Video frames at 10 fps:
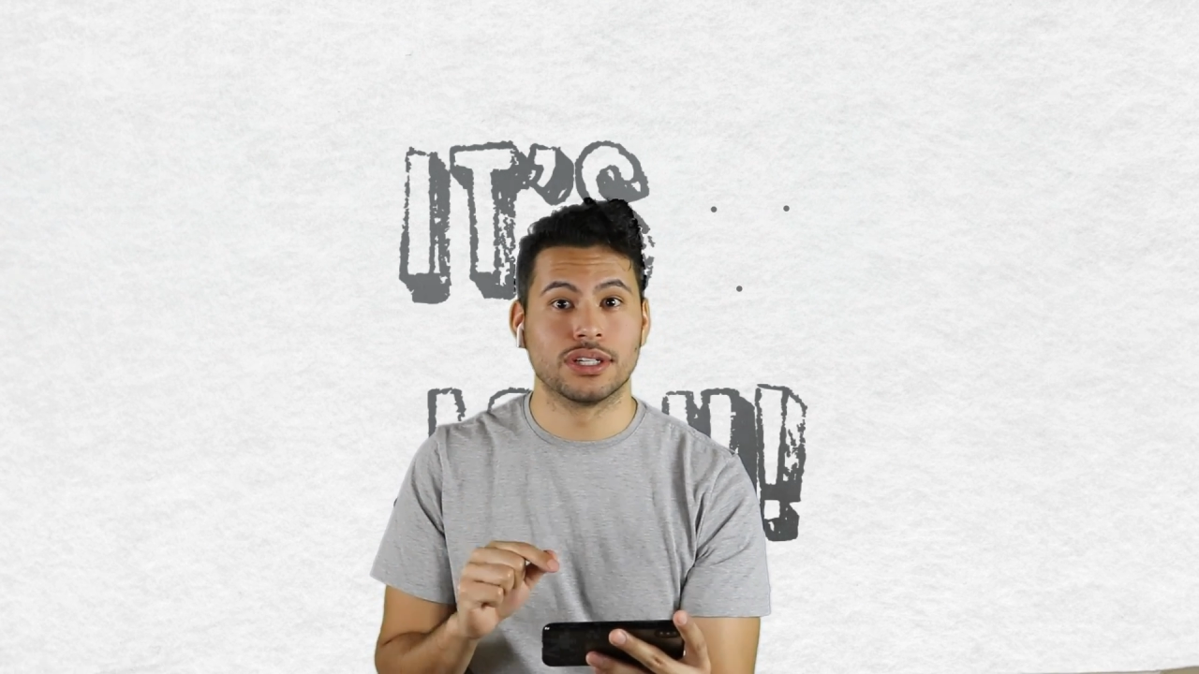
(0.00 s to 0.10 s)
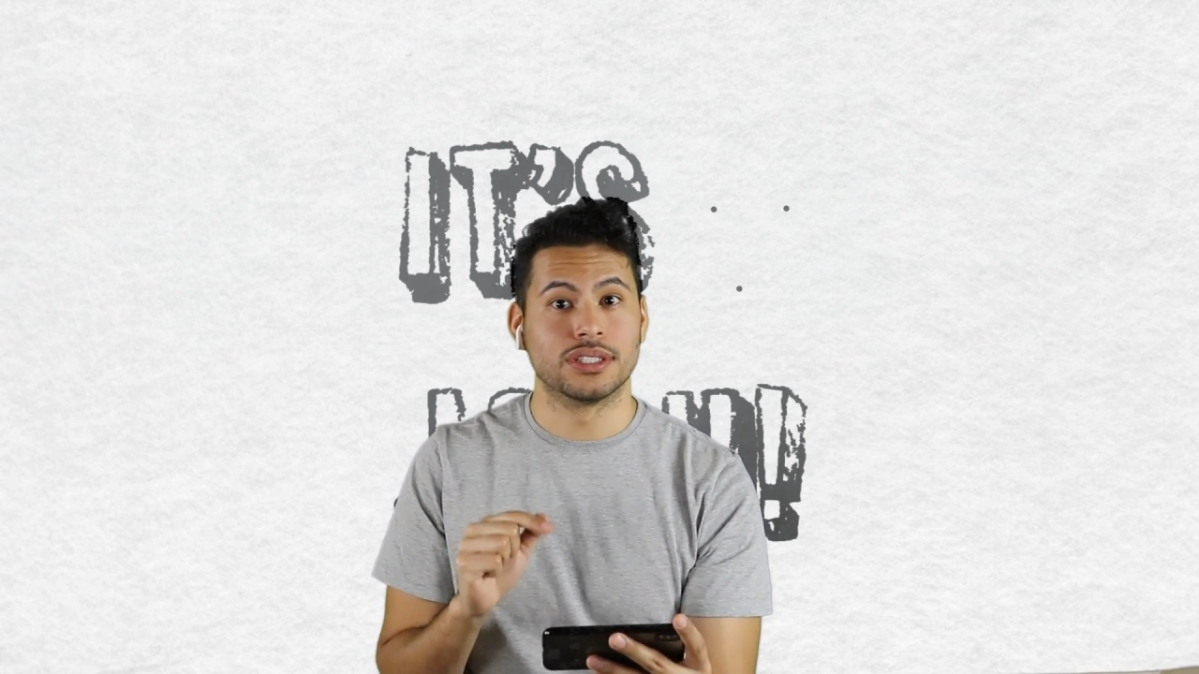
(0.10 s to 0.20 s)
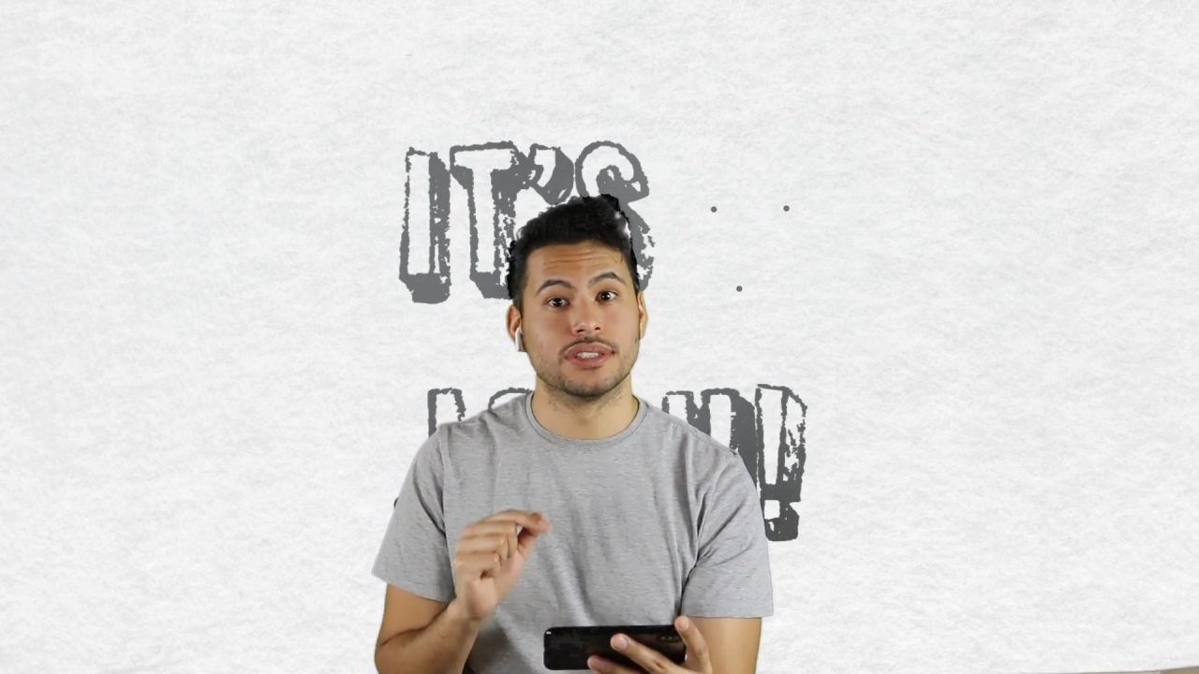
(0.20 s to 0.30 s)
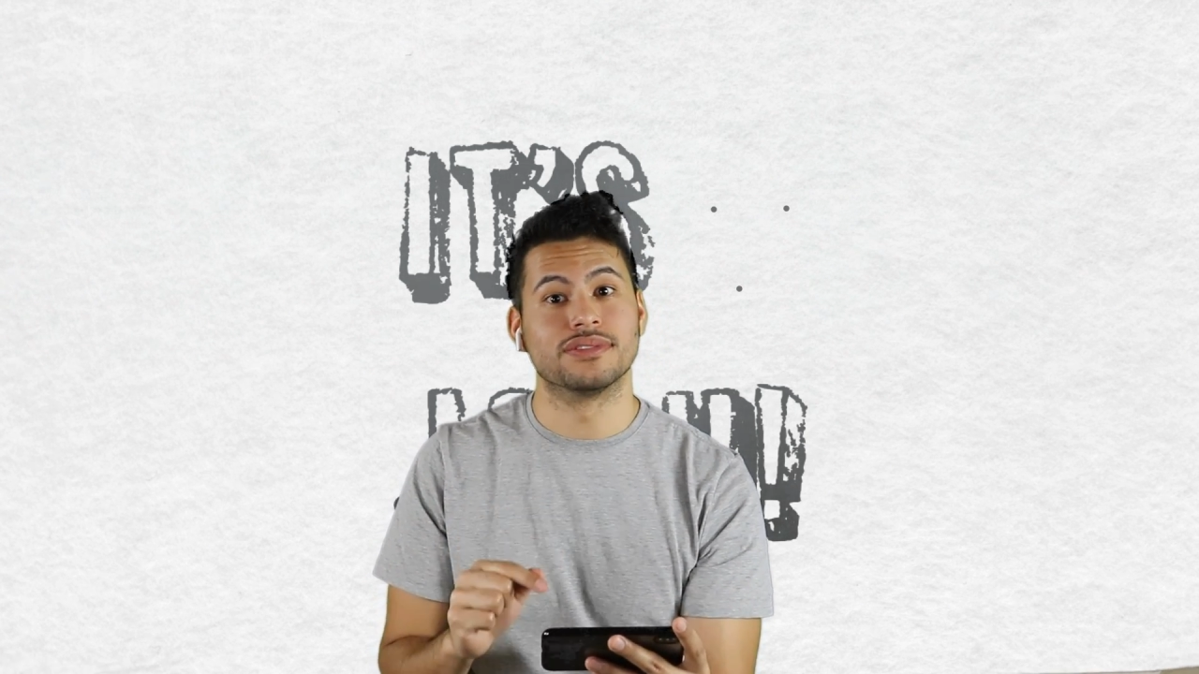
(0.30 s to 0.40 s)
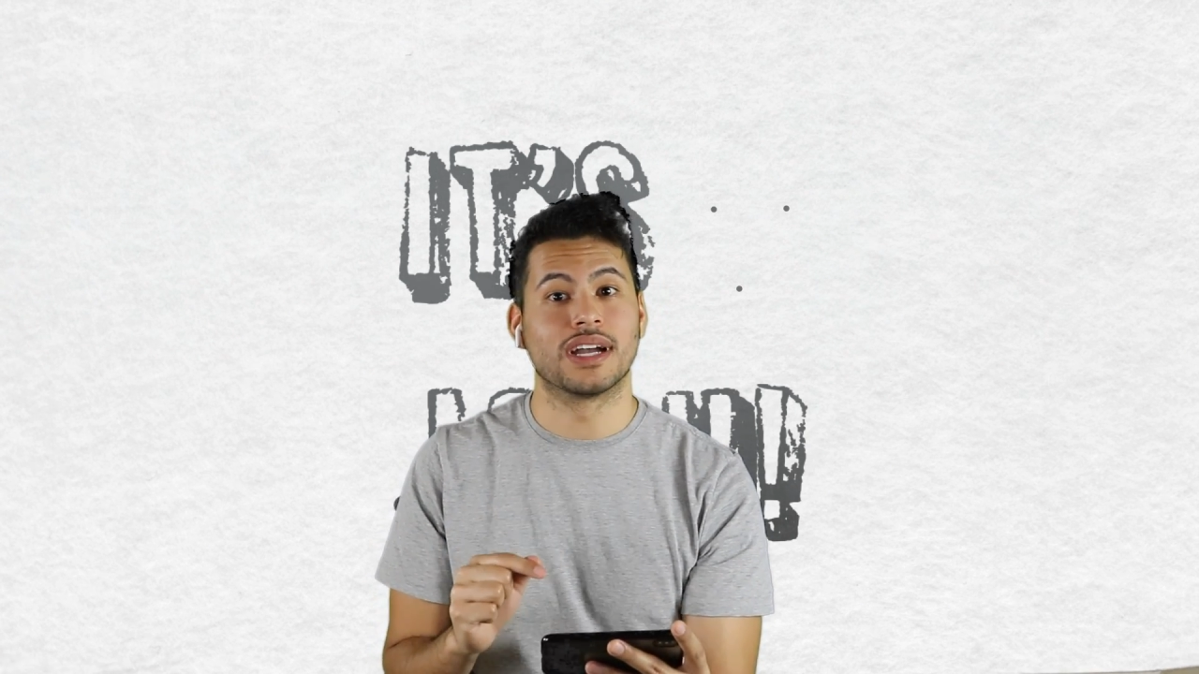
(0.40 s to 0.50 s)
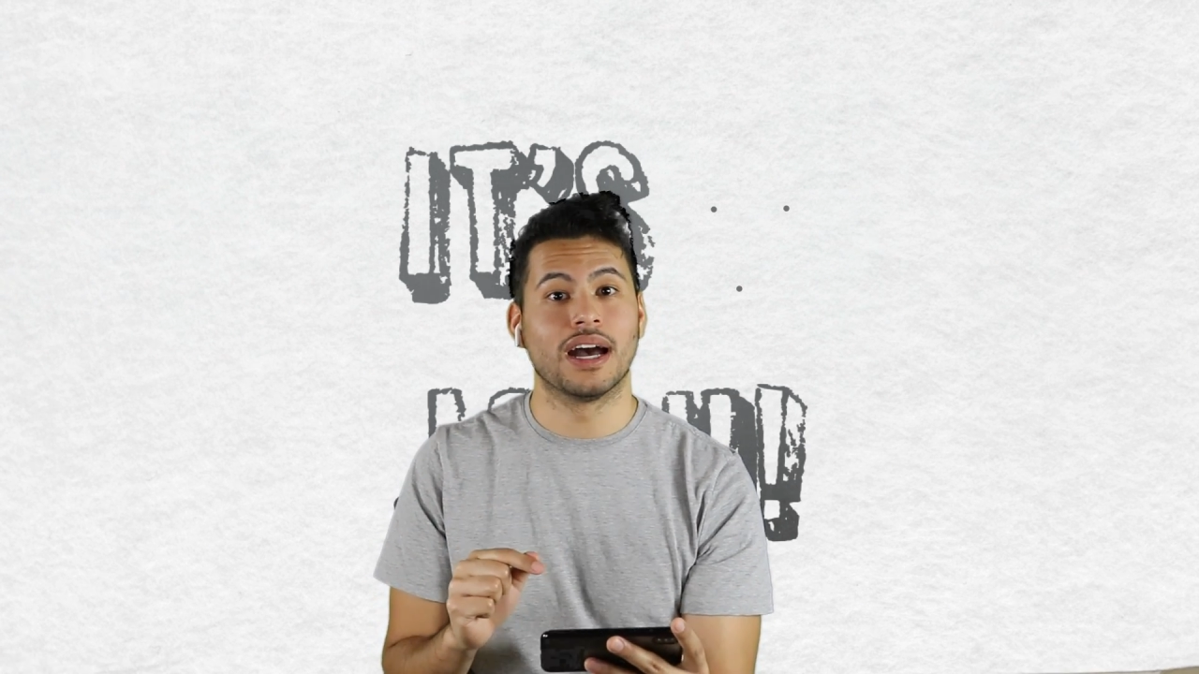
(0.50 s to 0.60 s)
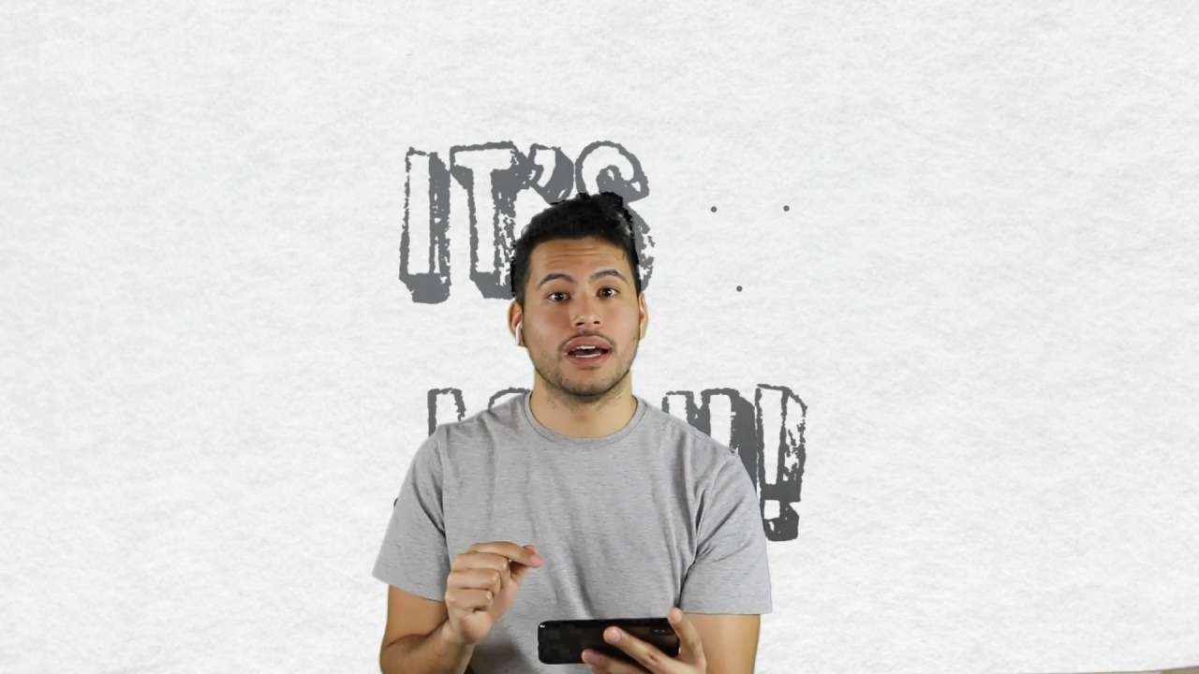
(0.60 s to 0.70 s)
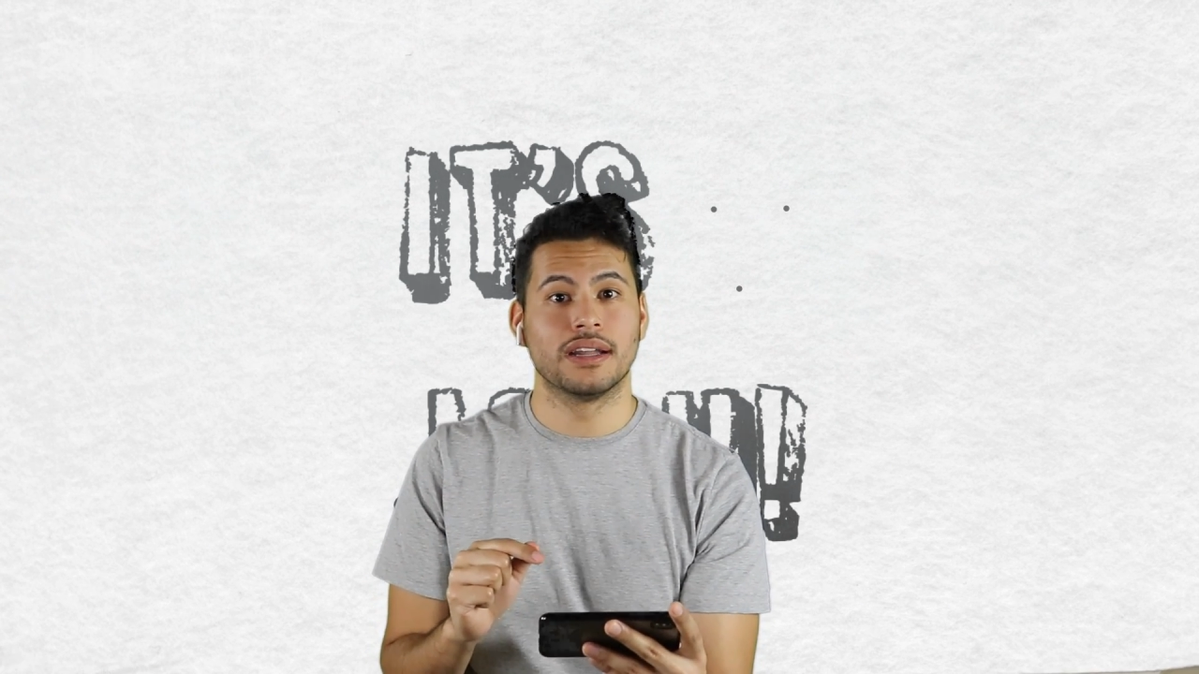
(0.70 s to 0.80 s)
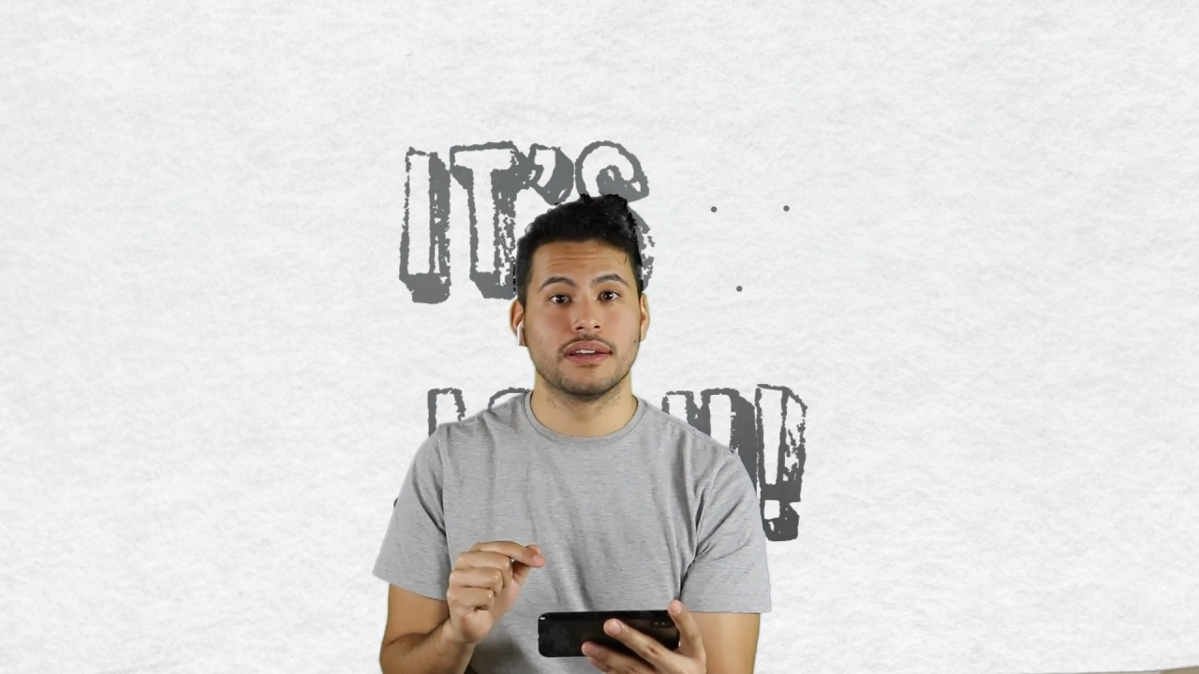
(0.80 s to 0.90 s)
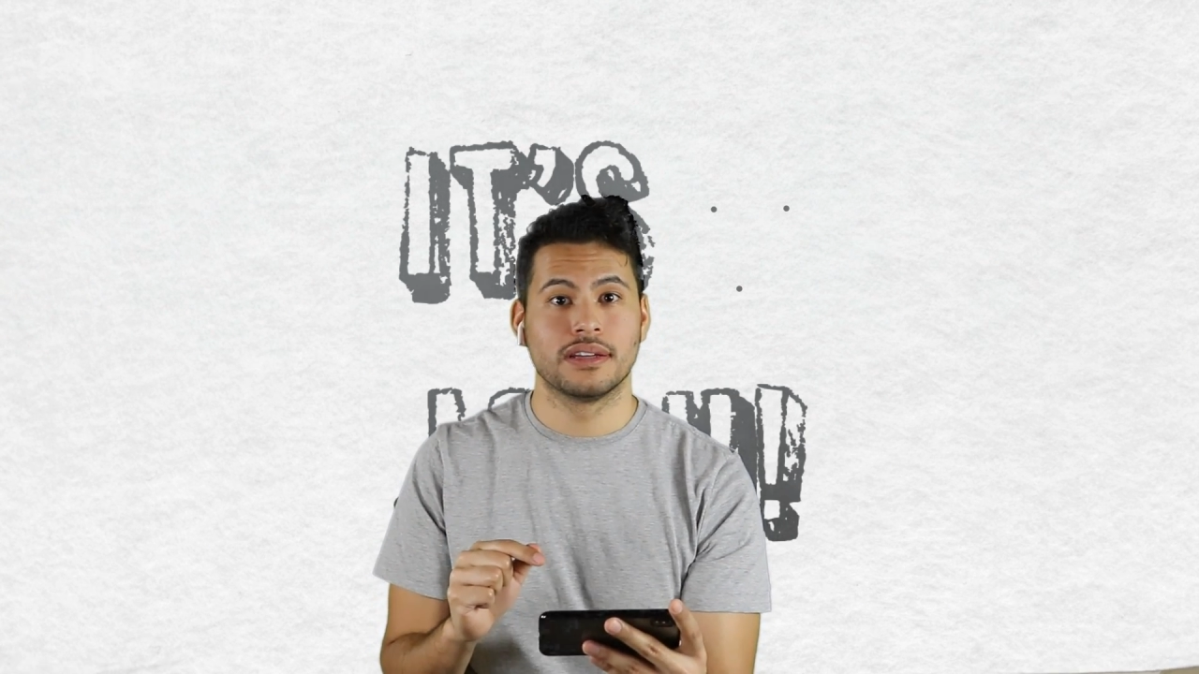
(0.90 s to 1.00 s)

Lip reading: Church of God.